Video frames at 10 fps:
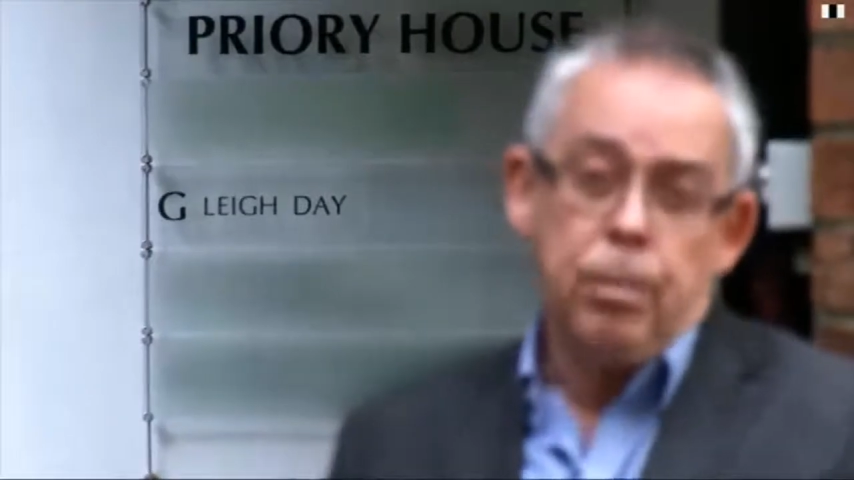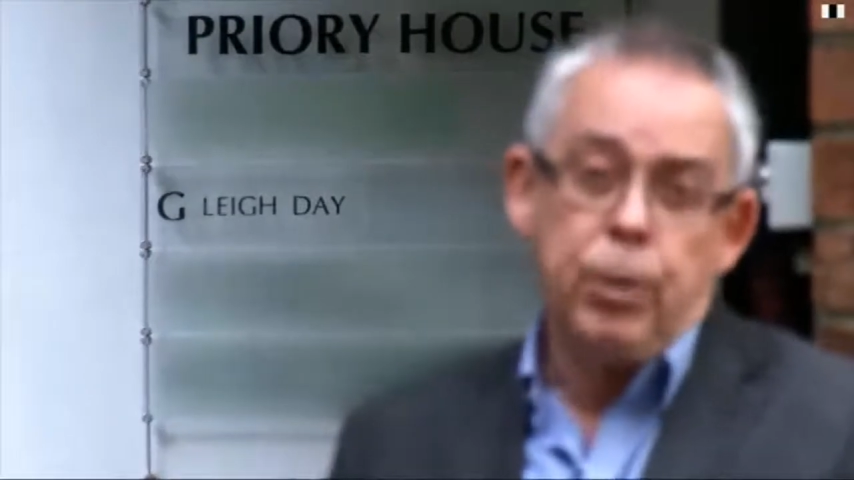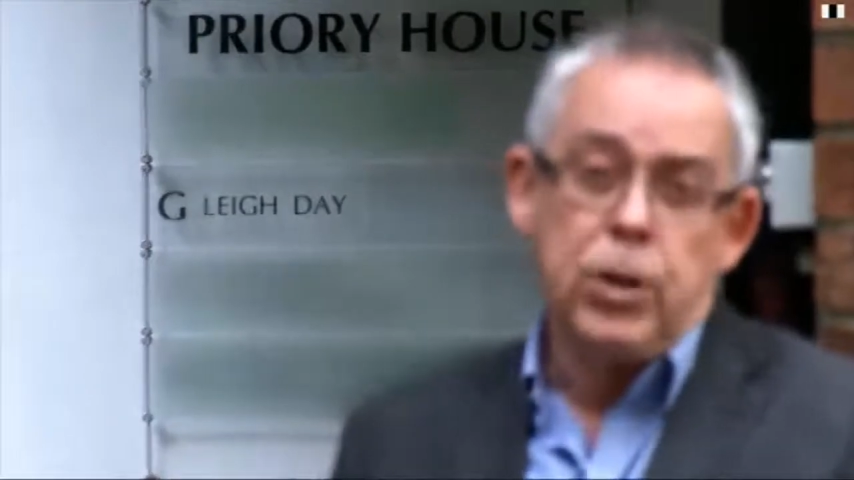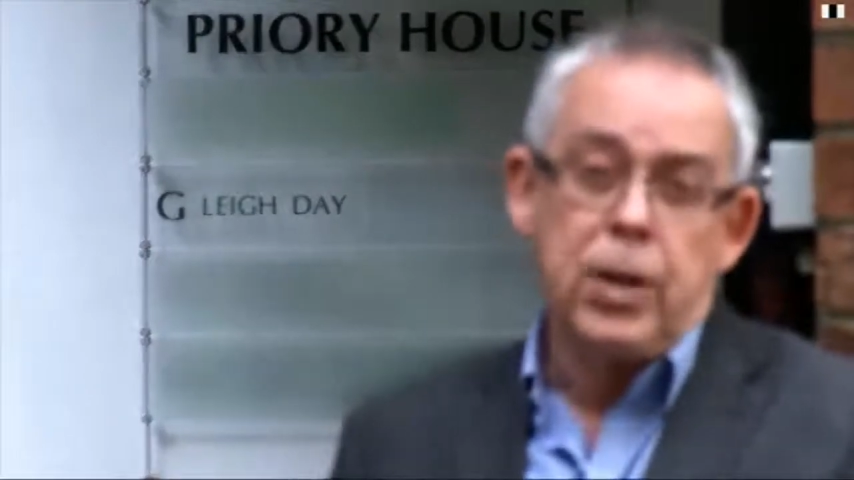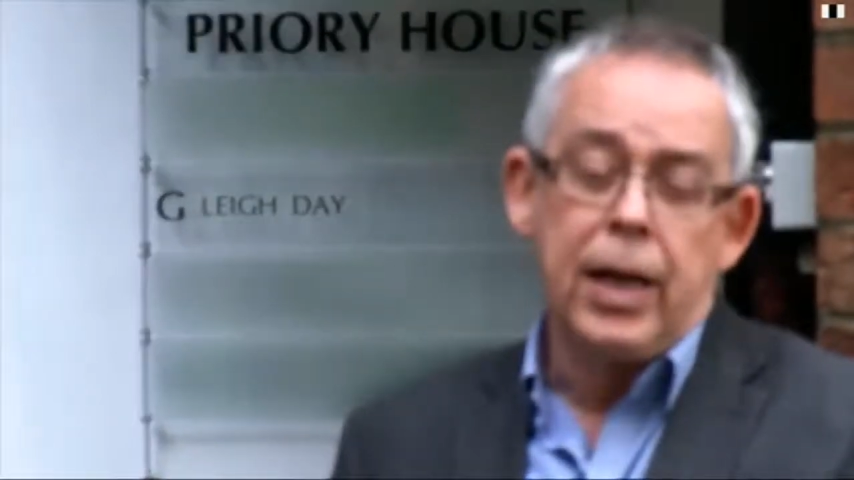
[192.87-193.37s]

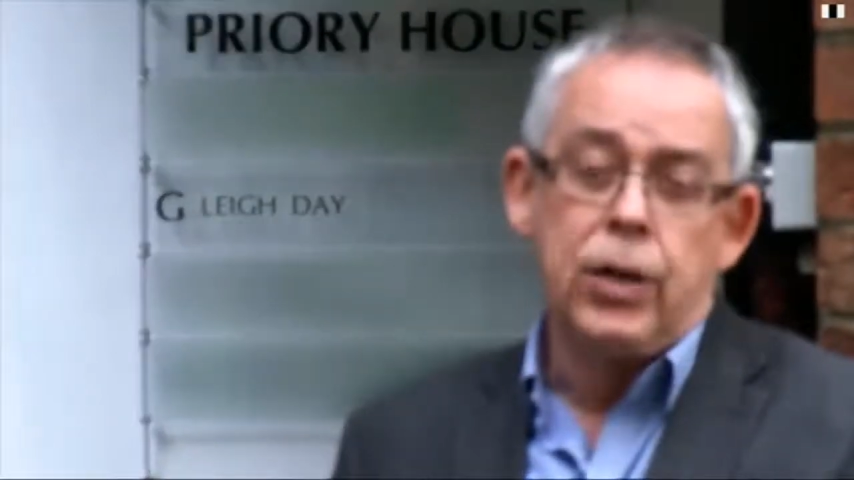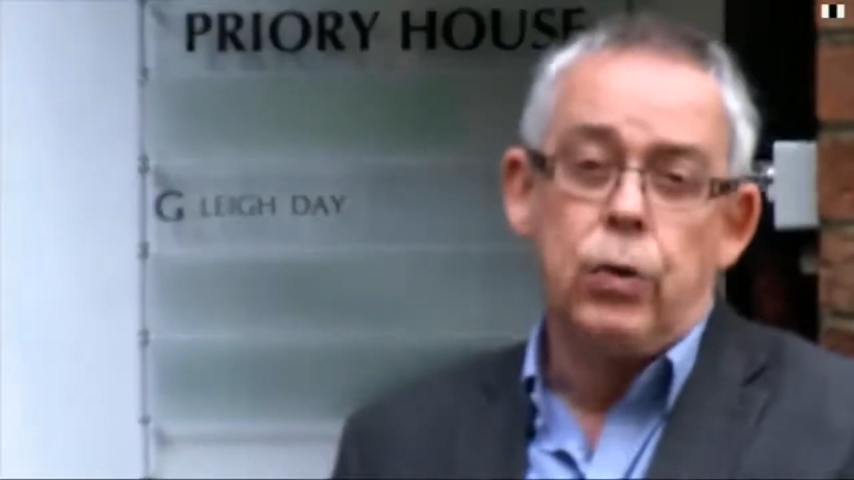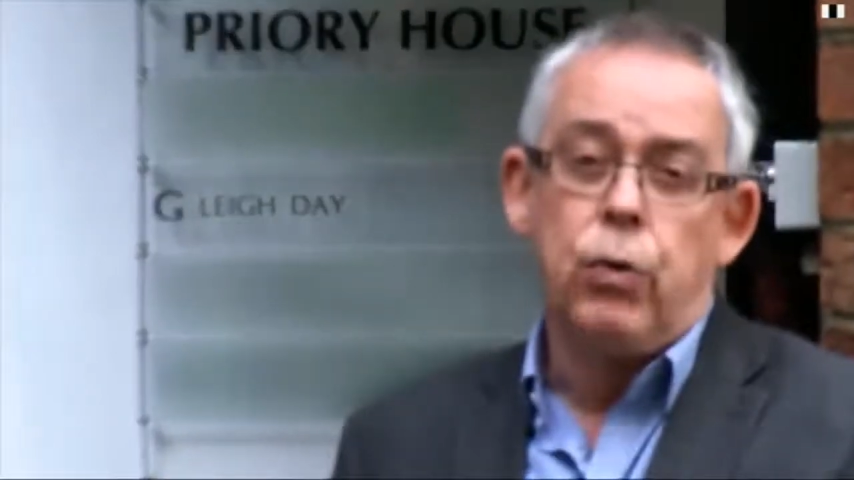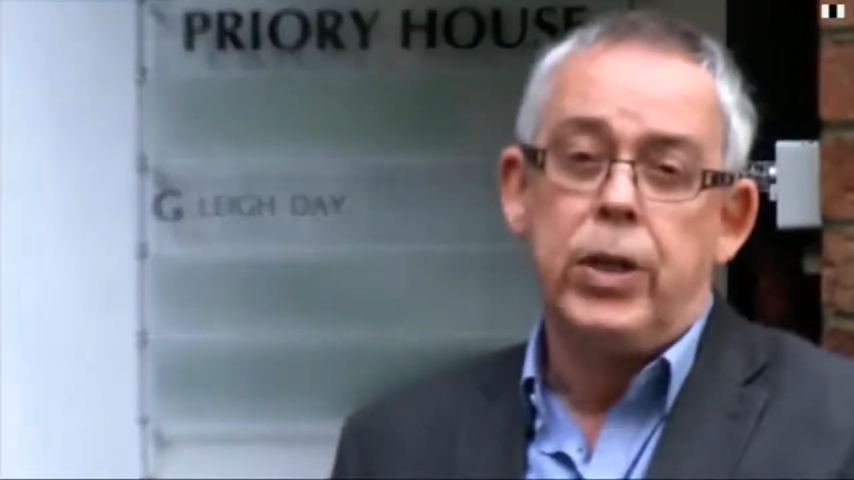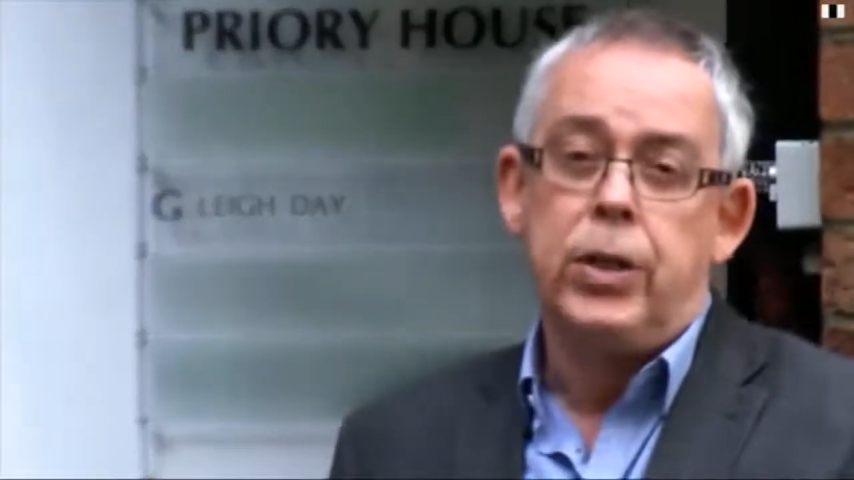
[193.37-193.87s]
puts that at
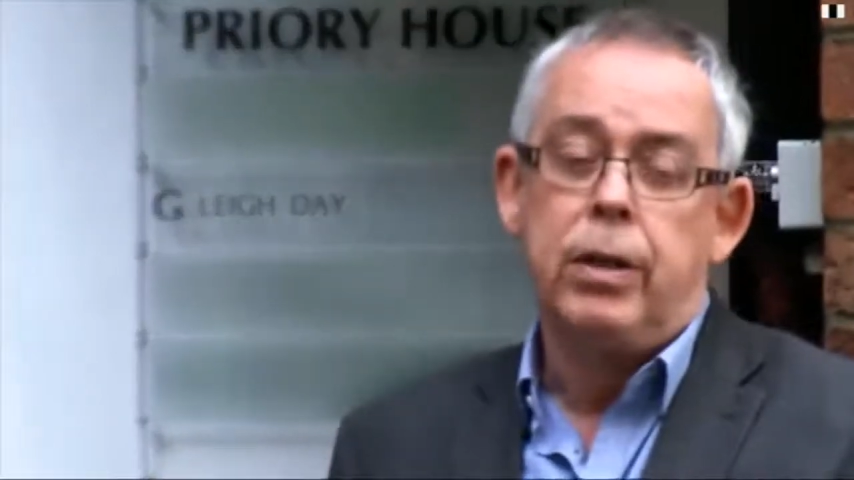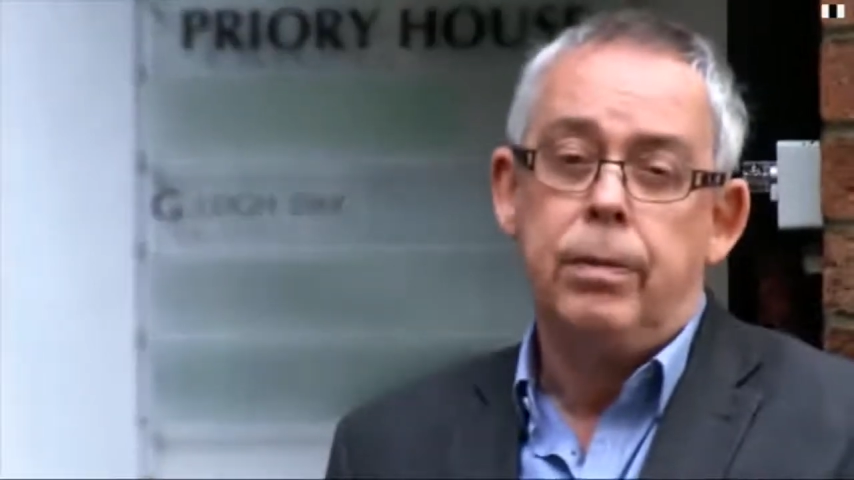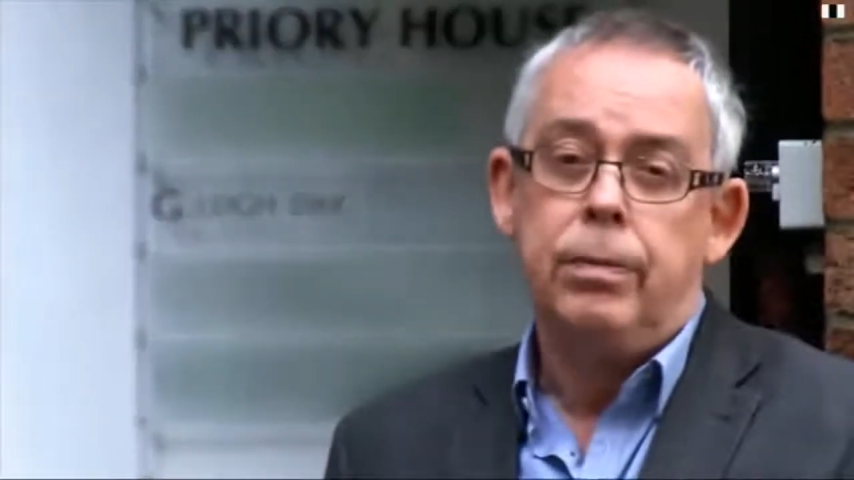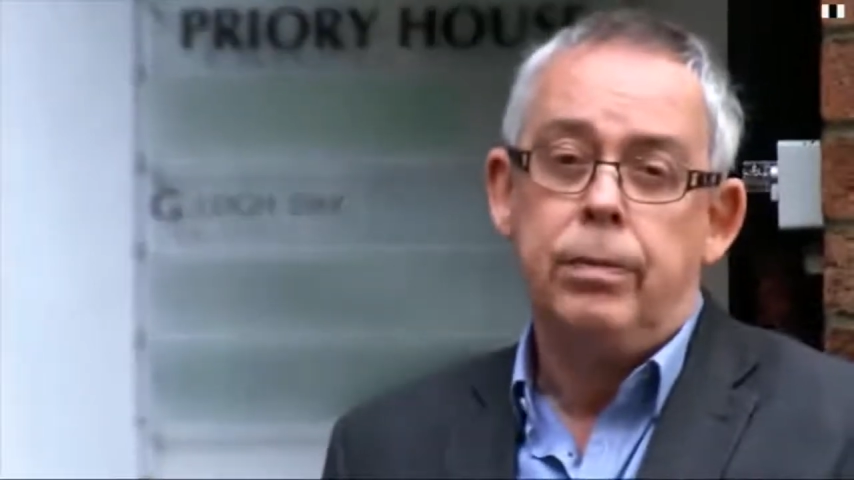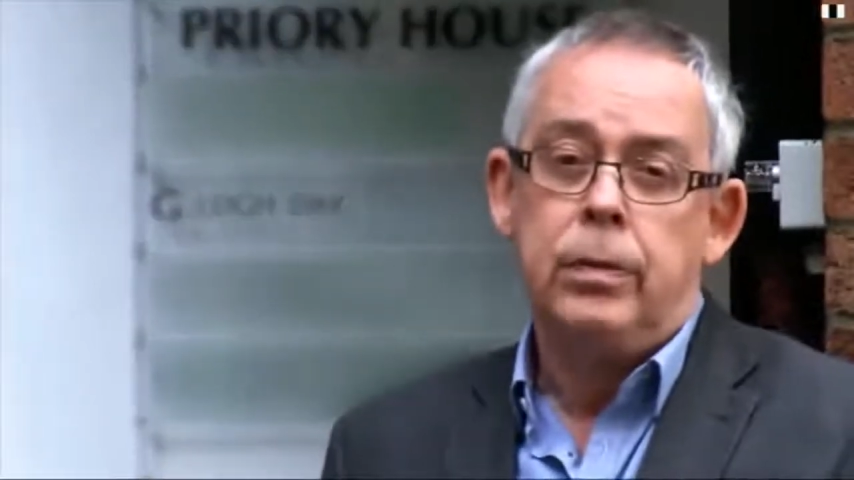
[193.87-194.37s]
risk,
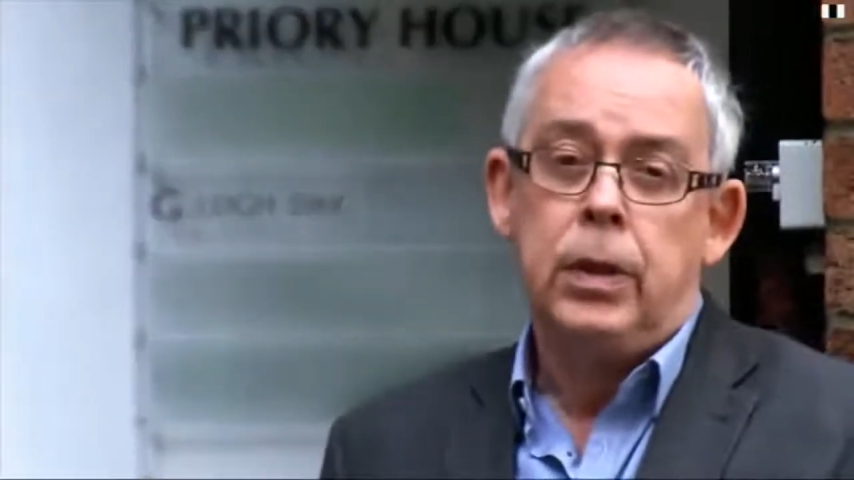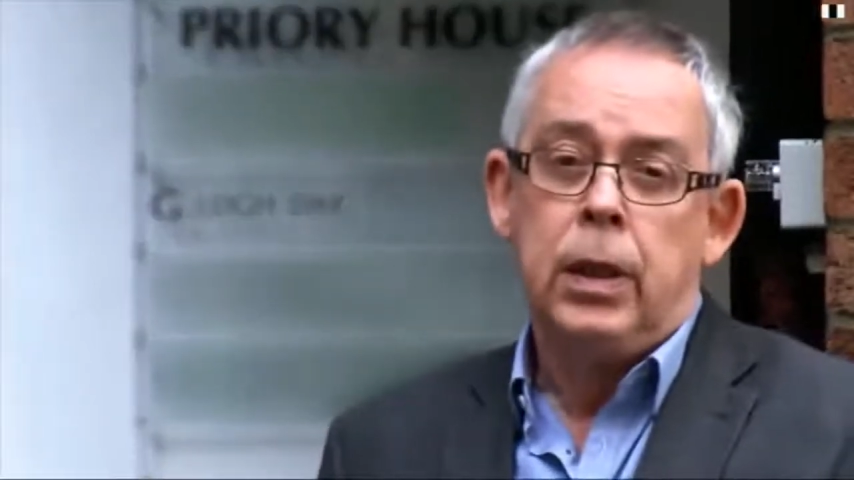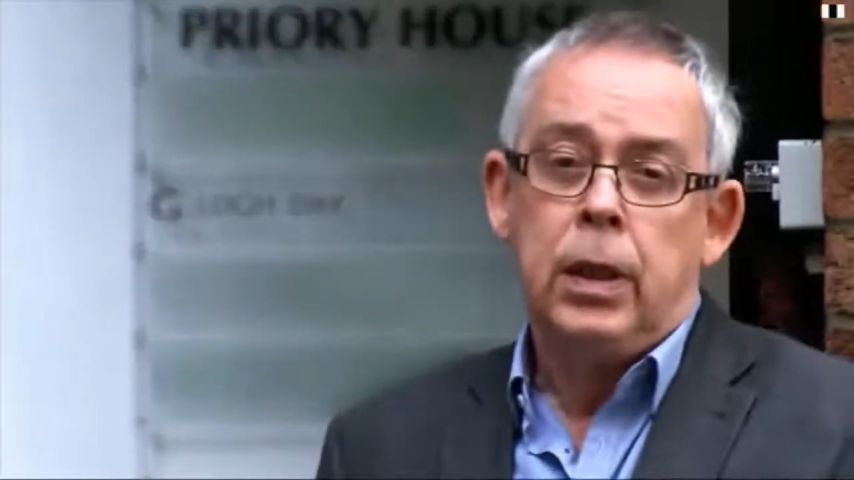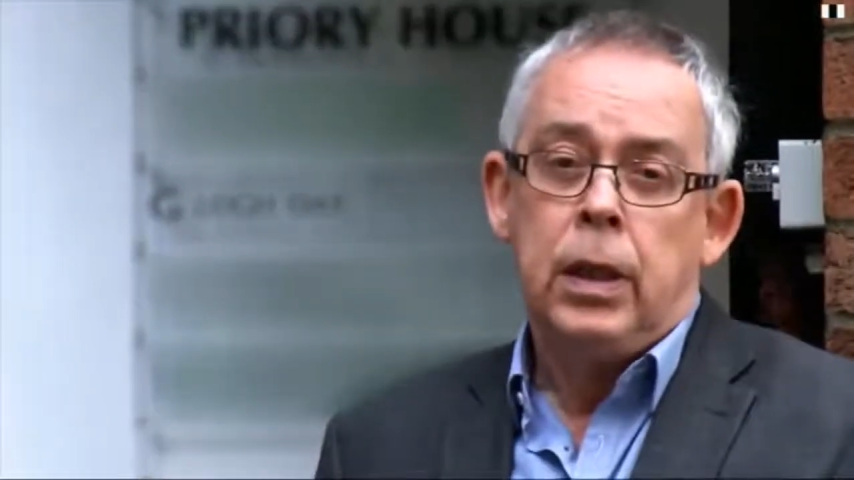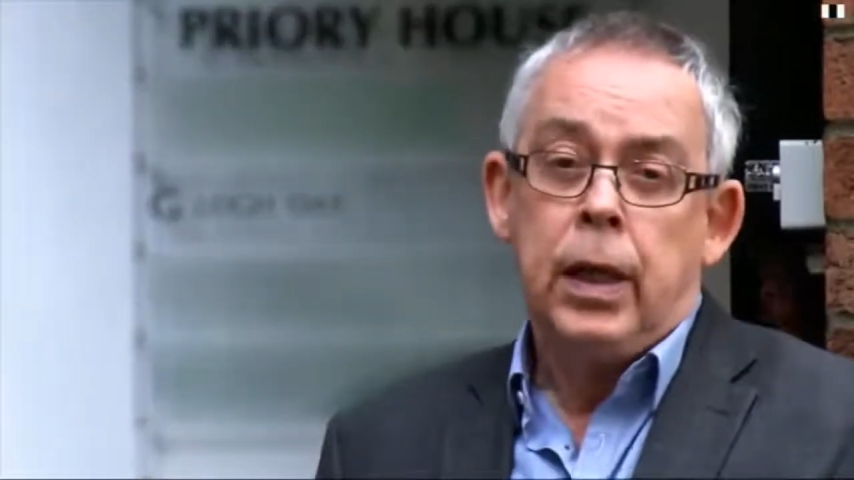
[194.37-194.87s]

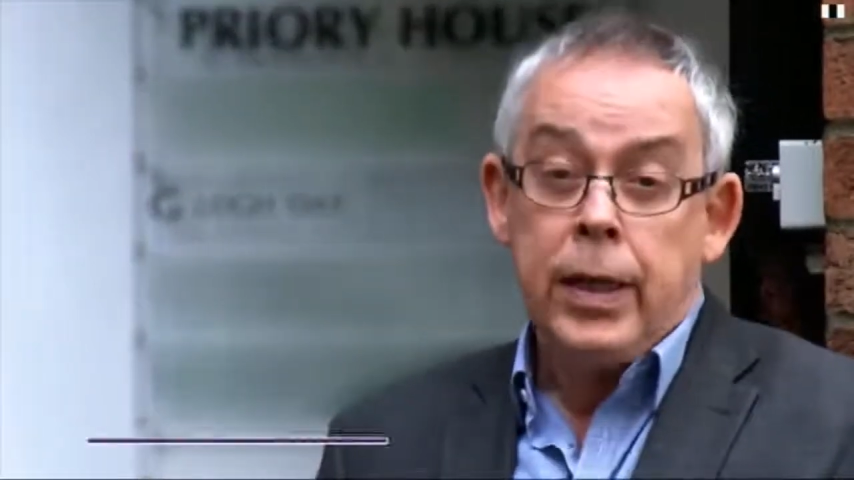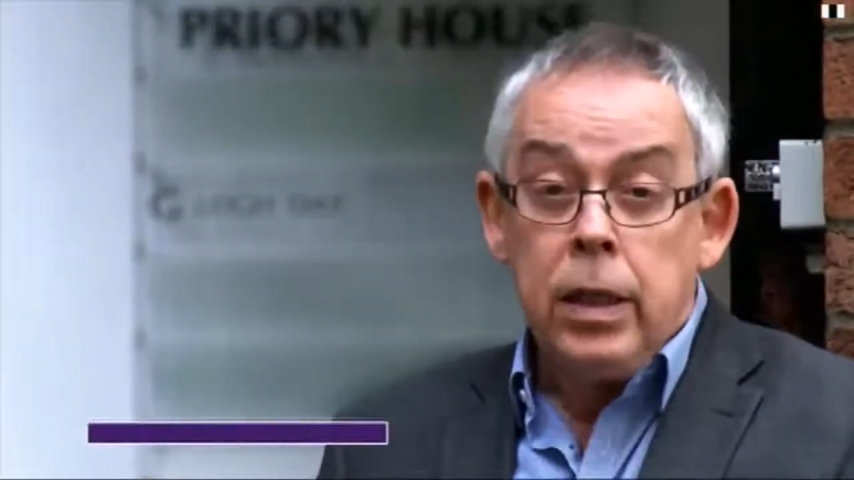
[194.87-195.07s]
and